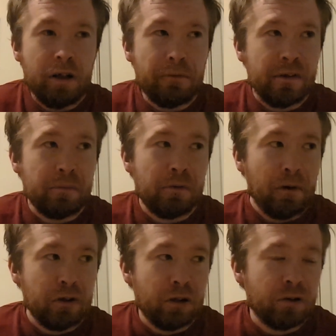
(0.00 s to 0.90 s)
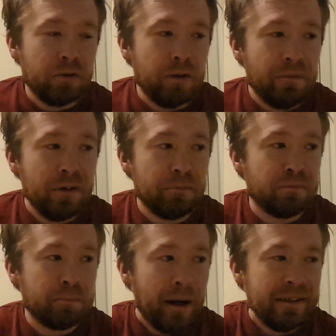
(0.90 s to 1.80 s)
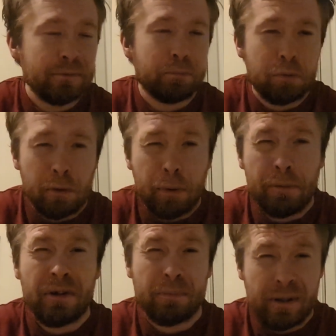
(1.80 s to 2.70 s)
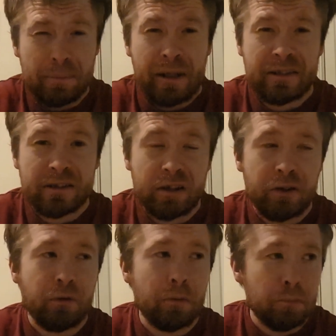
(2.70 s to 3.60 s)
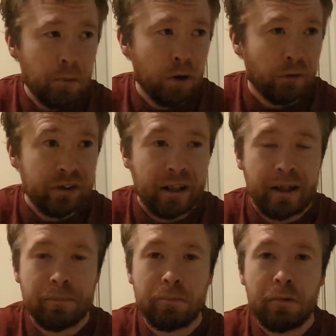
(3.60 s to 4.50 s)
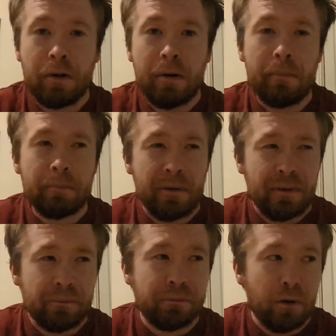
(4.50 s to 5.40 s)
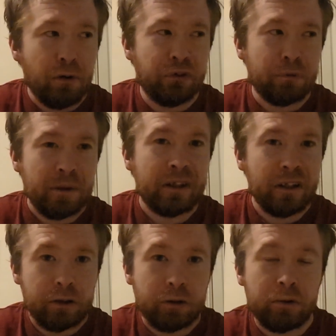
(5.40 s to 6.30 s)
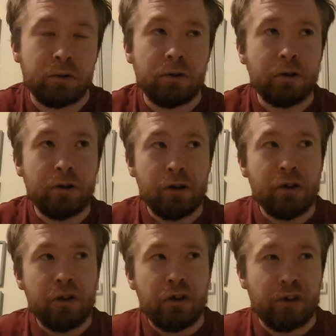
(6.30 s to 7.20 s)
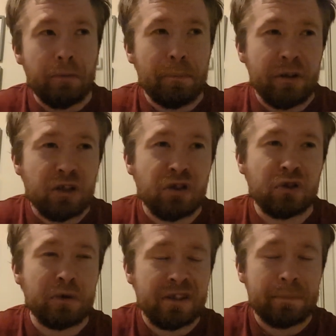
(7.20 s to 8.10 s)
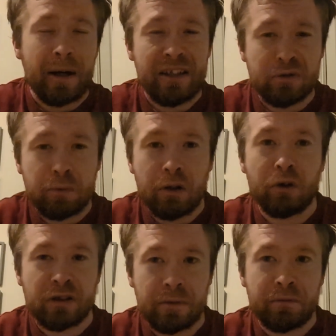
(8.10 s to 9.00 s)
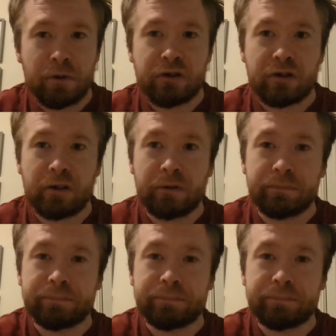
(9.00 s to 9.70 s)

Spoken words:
I think we're very good. I think Palace will probably be the better side for a lot of the game. I think Forest will be clinical. So my prediction is Crystal Palace 1, Nottingham Forest 2.